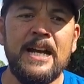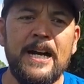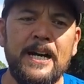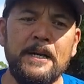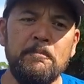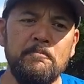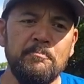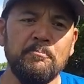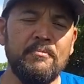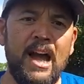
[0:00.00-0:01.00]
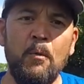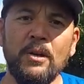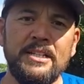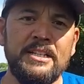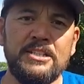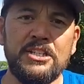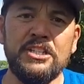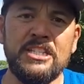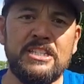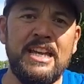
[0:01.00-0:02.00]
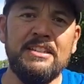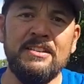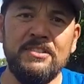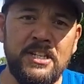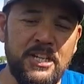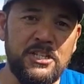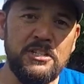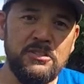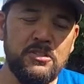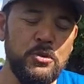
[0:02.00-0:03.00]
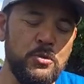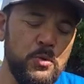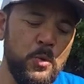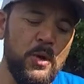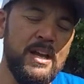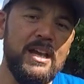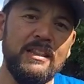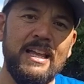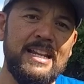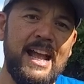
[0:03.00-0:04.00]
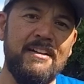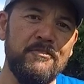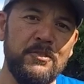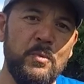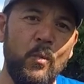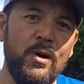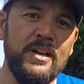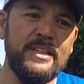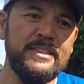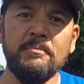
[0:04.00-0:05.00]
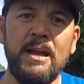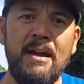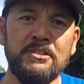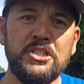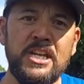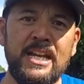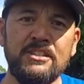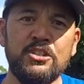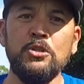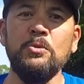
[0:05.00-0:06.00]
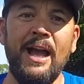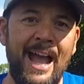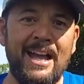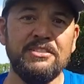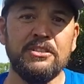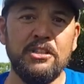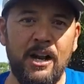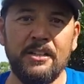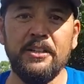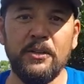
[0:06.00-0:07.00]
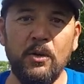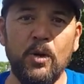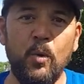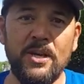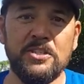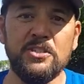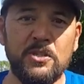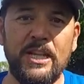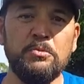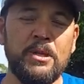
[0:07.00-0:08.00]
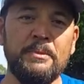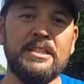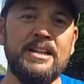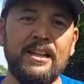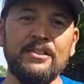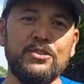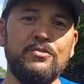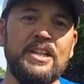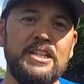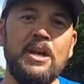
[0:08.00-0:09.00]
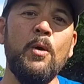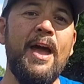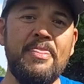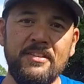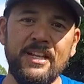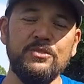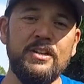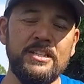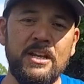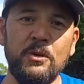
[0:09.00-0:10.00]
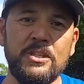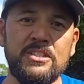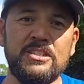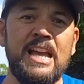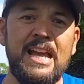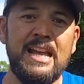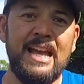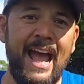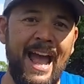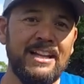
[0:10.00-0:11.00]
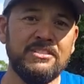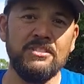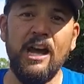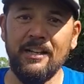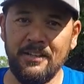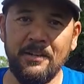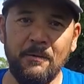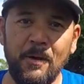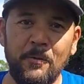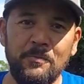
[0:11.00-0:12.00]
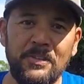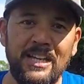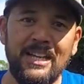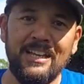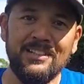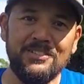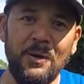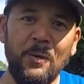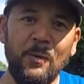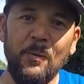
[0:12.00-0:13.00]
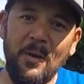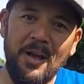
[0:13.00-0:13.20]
um, I want to just extend the invitation to let everyone have a chance to ask Takahiro a question. So that's what I'm going to title this video and the next video. This is Ask Takahiro. So